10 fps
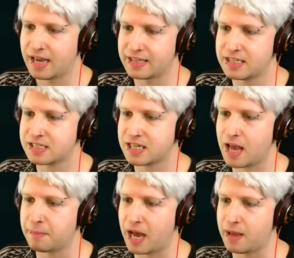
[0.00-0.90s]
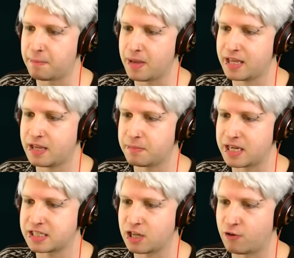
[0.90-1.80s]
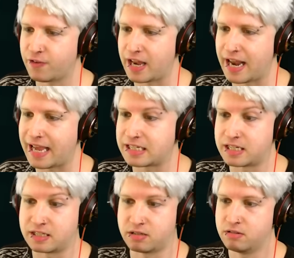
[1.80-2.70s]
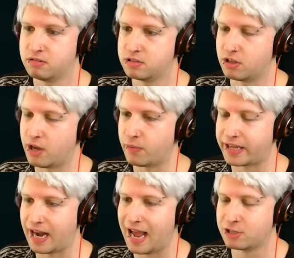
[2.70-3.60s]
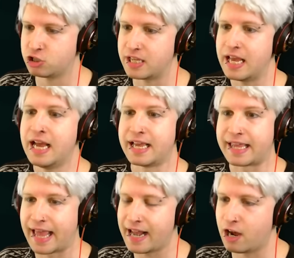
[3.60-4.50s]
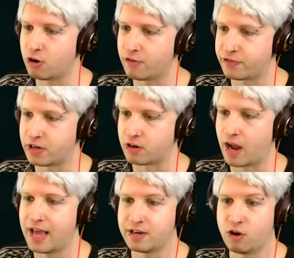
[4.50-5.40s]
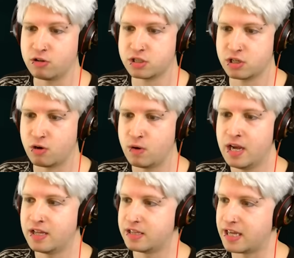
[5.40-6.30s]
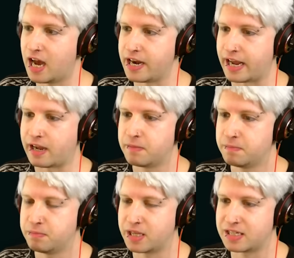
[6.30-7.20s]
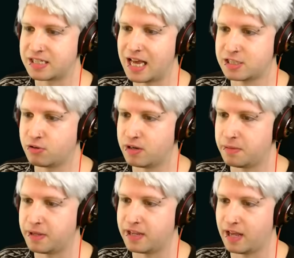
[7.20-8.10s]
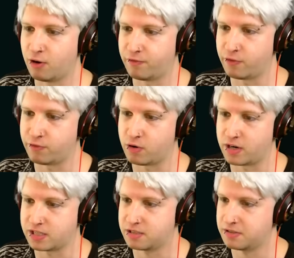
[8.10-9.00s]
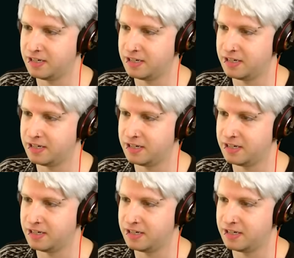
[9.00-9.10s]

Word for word: And this time I am making myself an exit so that we can actually get out of here. And also the honey, because that's going to be helpful for us.